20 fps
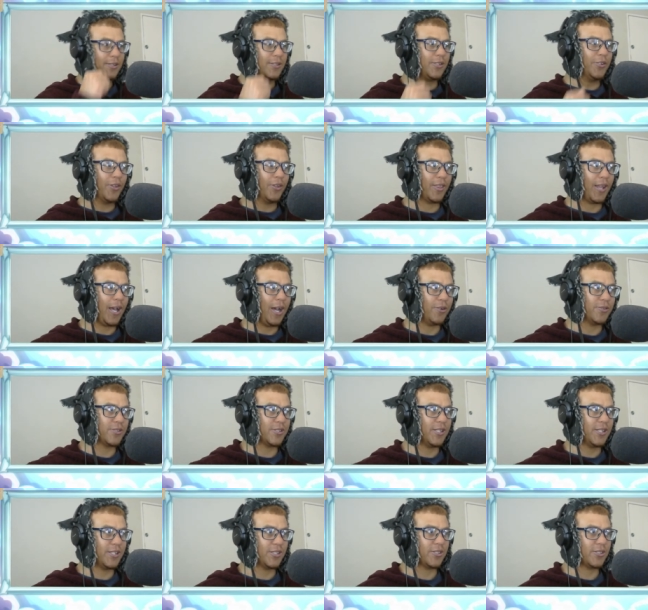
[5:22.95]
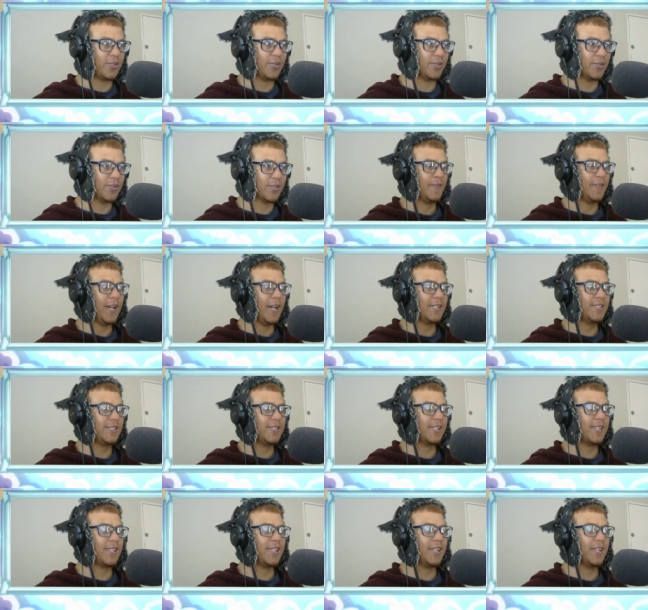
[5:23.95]
2,000 years old. That's
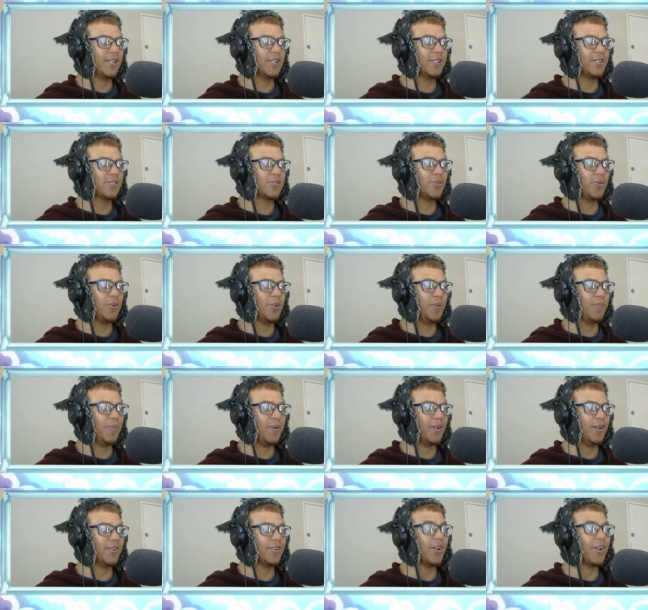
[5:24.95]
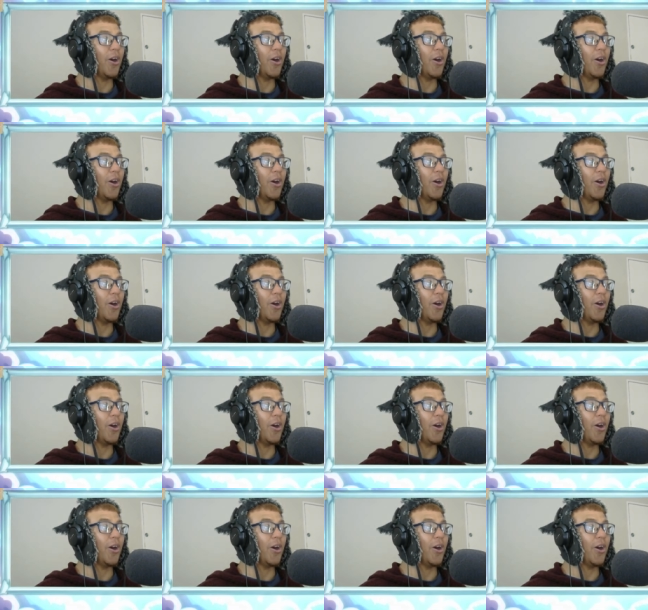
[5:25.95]
the thing. It's all about...